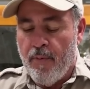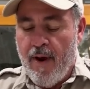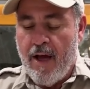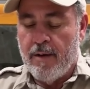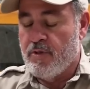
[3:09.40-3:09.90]

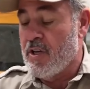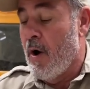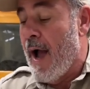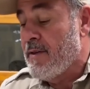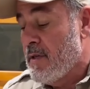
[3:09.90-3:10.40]
around them. So
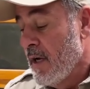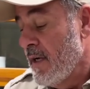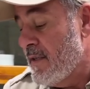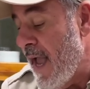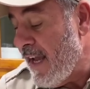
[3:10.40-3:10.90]
I
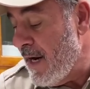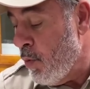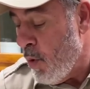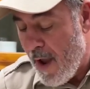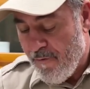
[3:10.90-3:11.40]
taking them
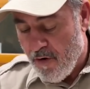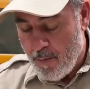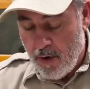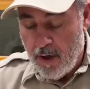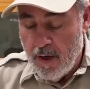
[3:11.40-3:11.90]
away from
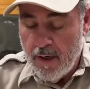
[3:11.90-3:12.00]
her